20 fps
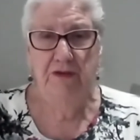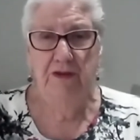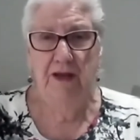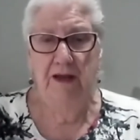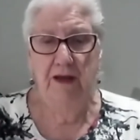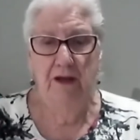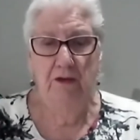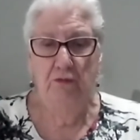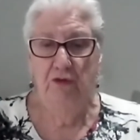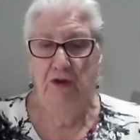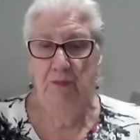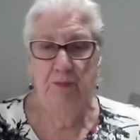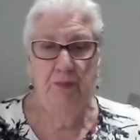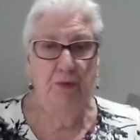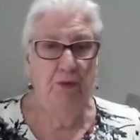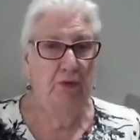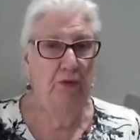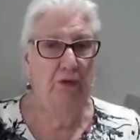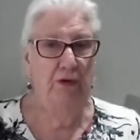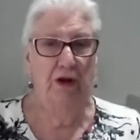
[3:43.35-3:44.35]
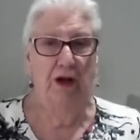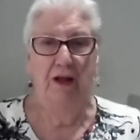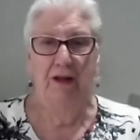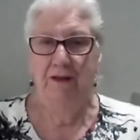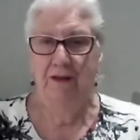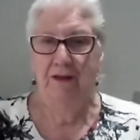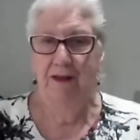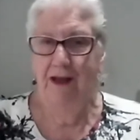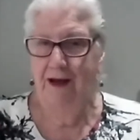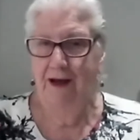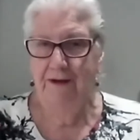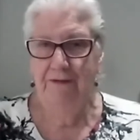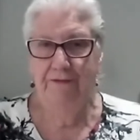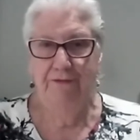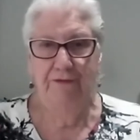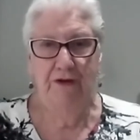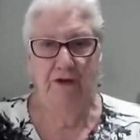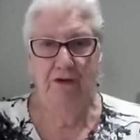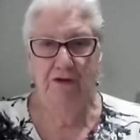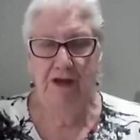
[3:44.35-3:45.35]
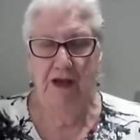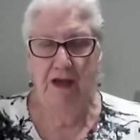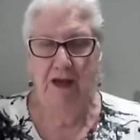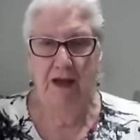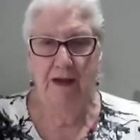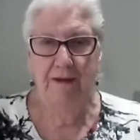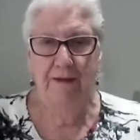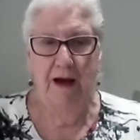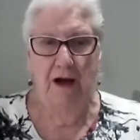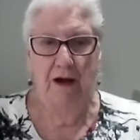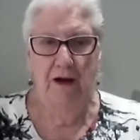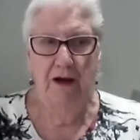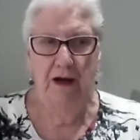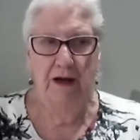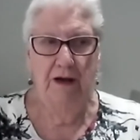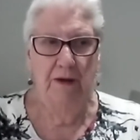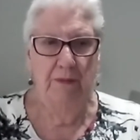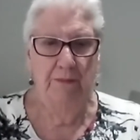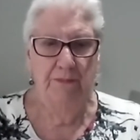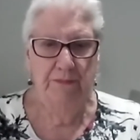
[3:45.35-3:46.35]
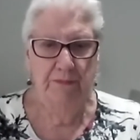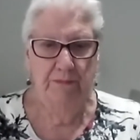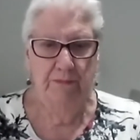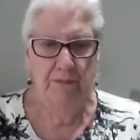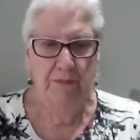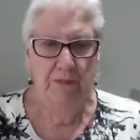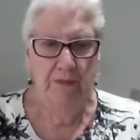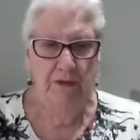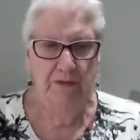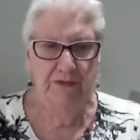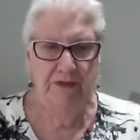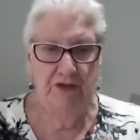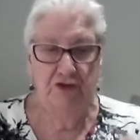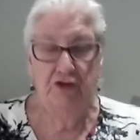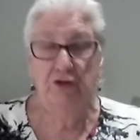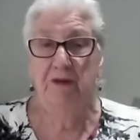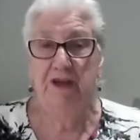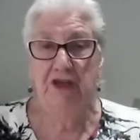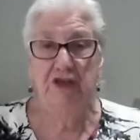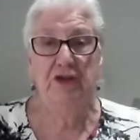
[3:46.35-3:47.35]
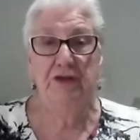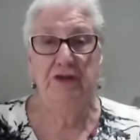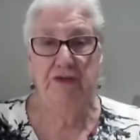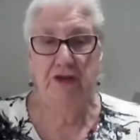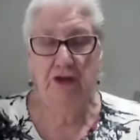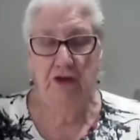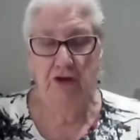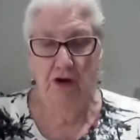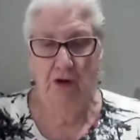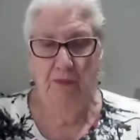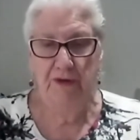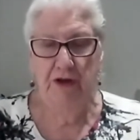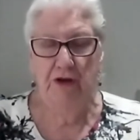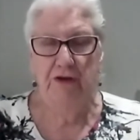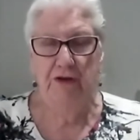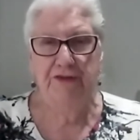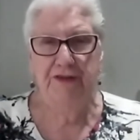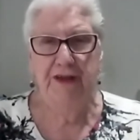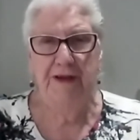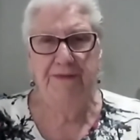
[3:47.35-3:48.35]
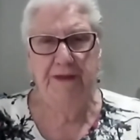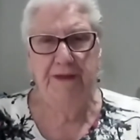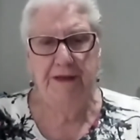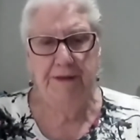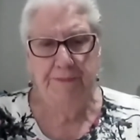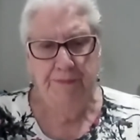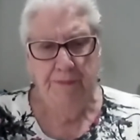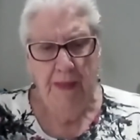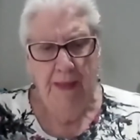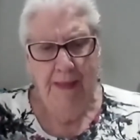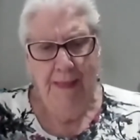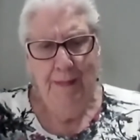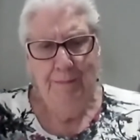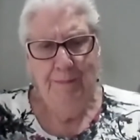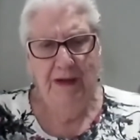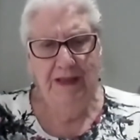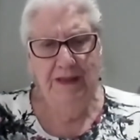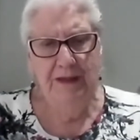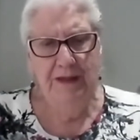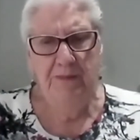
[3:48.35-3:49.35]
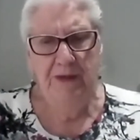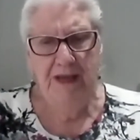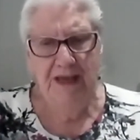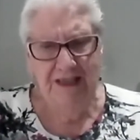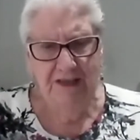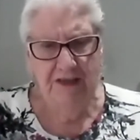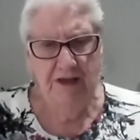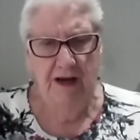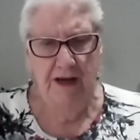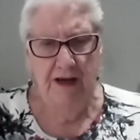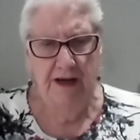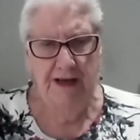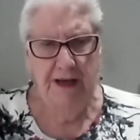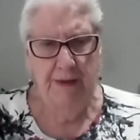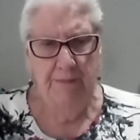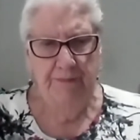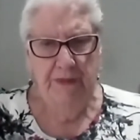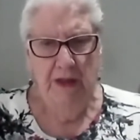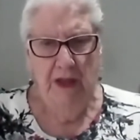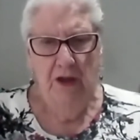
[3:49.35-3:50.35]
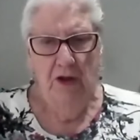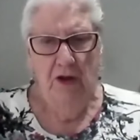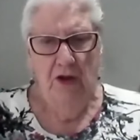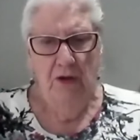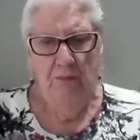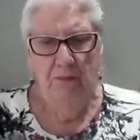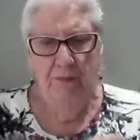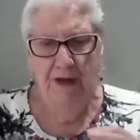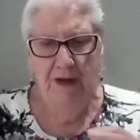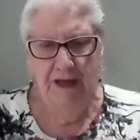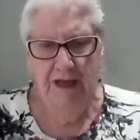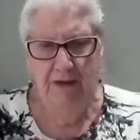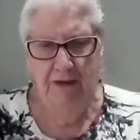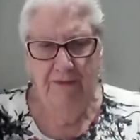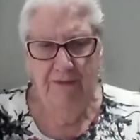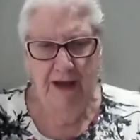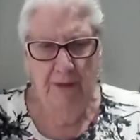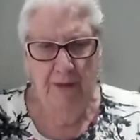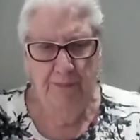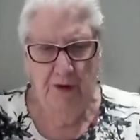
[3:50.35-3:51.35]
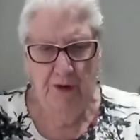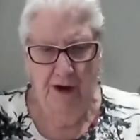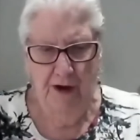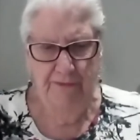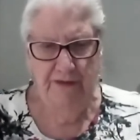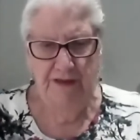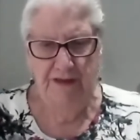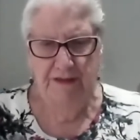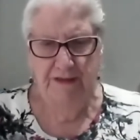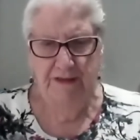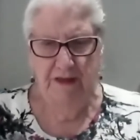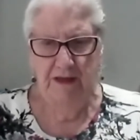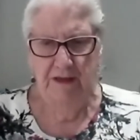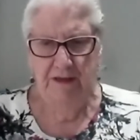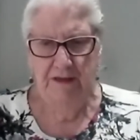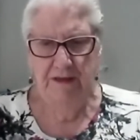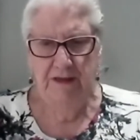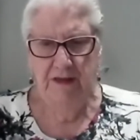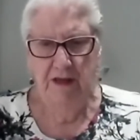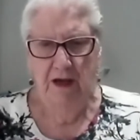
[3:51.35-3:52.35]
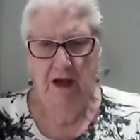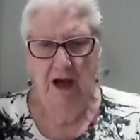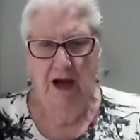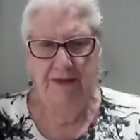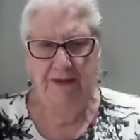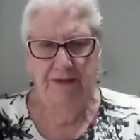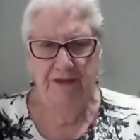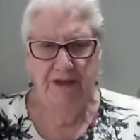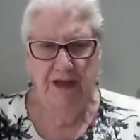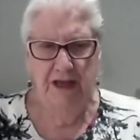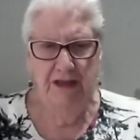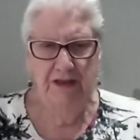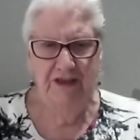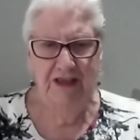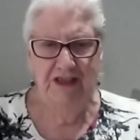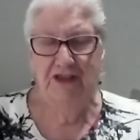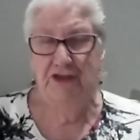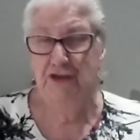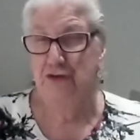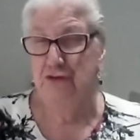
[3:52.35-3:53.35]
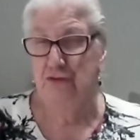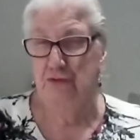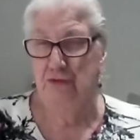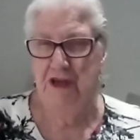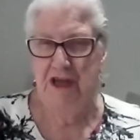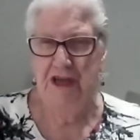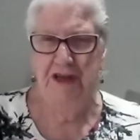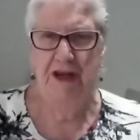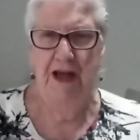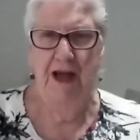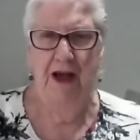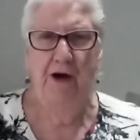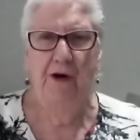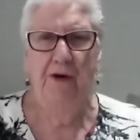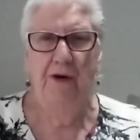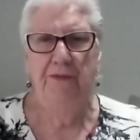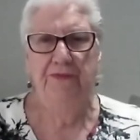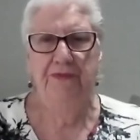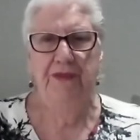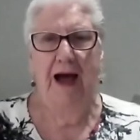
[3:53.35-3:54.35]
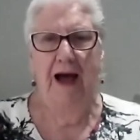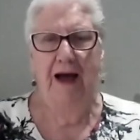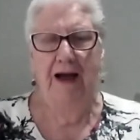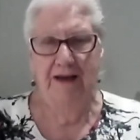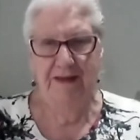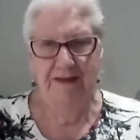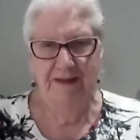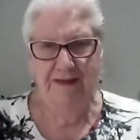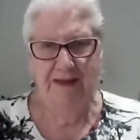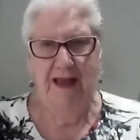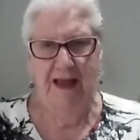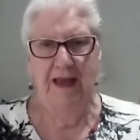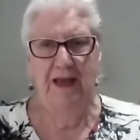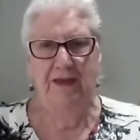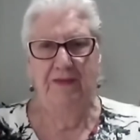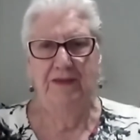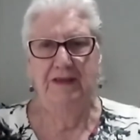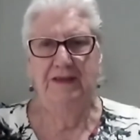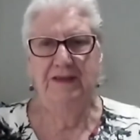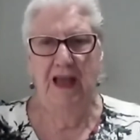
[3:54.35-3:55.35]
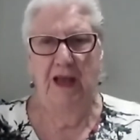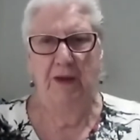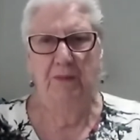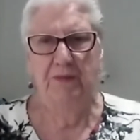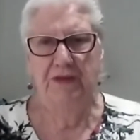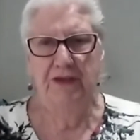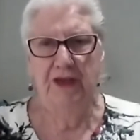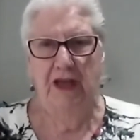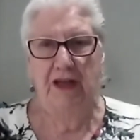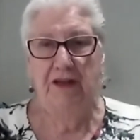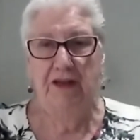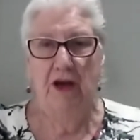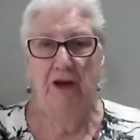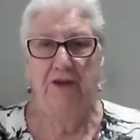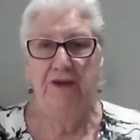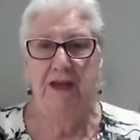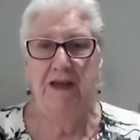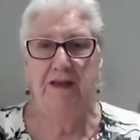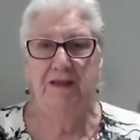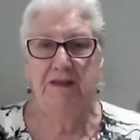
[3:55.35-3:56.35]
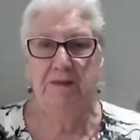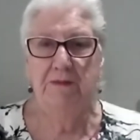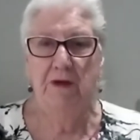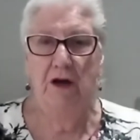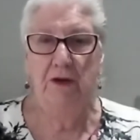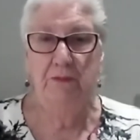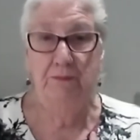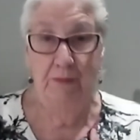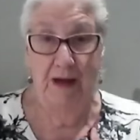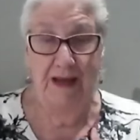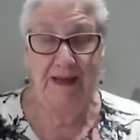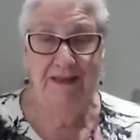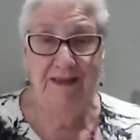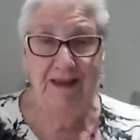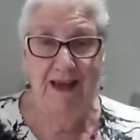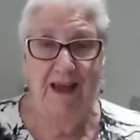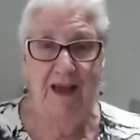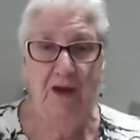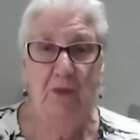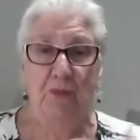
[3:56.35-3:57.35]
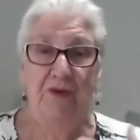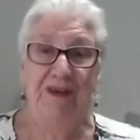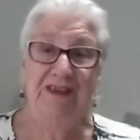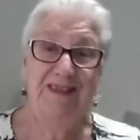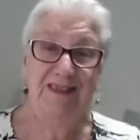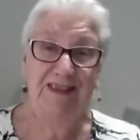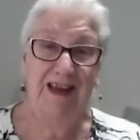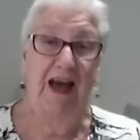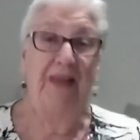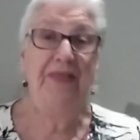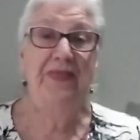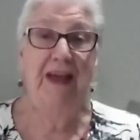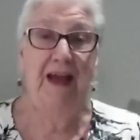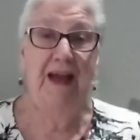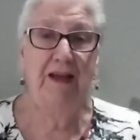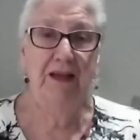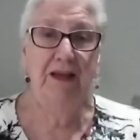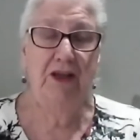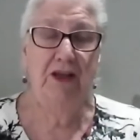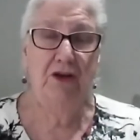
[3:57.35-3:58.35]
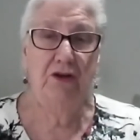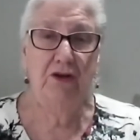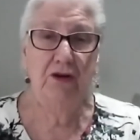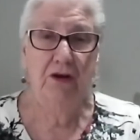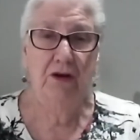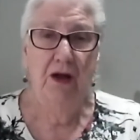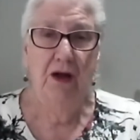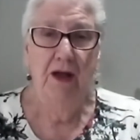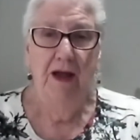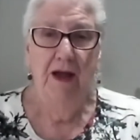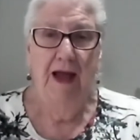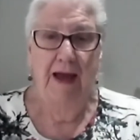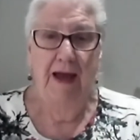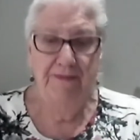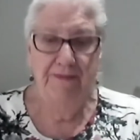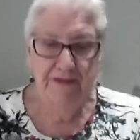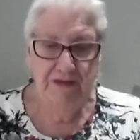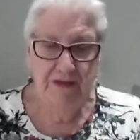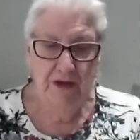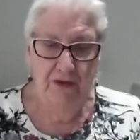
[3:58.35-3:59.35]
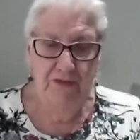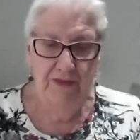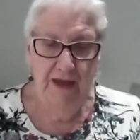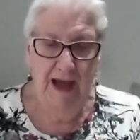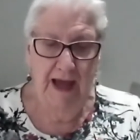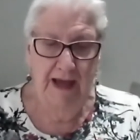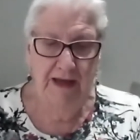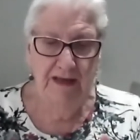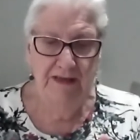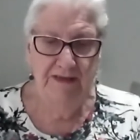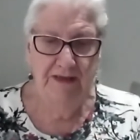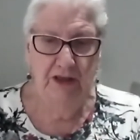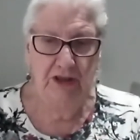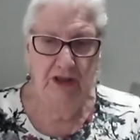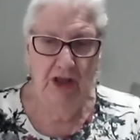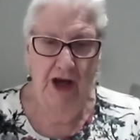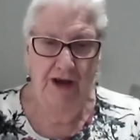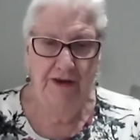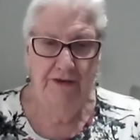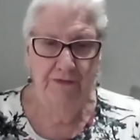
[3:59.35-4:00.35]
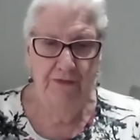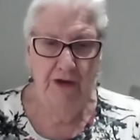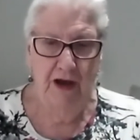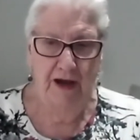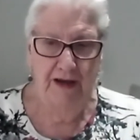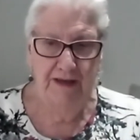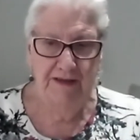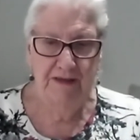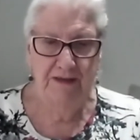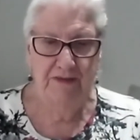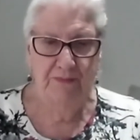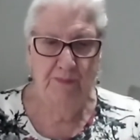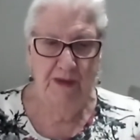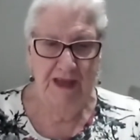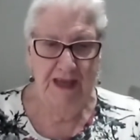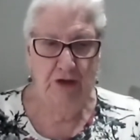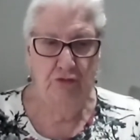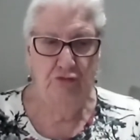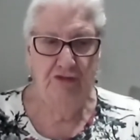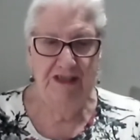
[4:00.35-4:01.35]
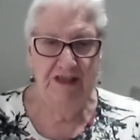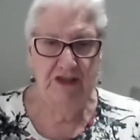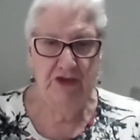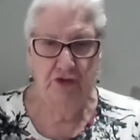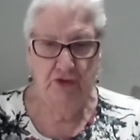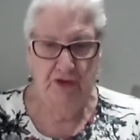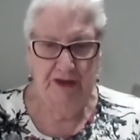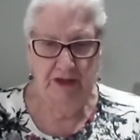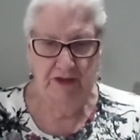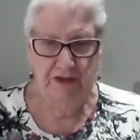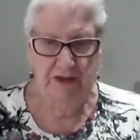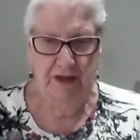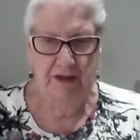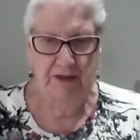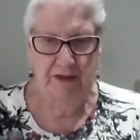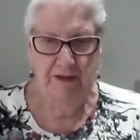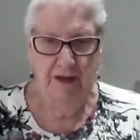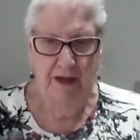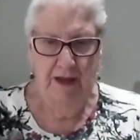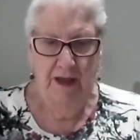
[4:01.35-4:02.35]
They report a lot of very situations that are going on down there. But in the meantime, many of our provinces, I think there's 3 now, are saying the same thing. Now, on Monday, we start that here. And so that is a lot of us being restricted.